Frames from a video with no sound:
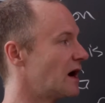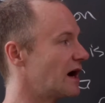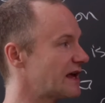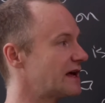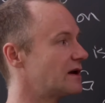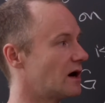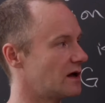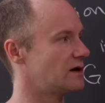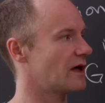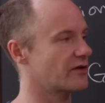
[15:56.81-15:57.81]
Again,
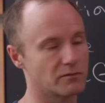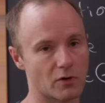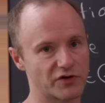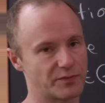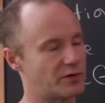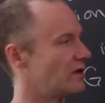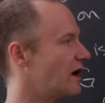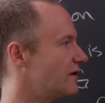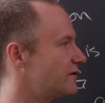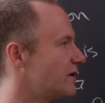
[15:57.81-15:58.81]
another multiple
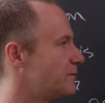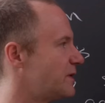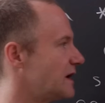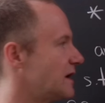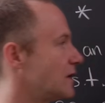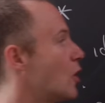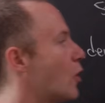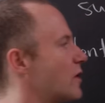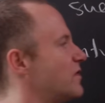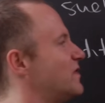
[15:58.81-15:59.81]
of p,
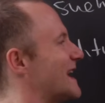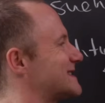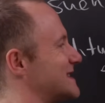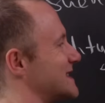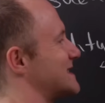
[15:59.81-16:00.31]
or that's the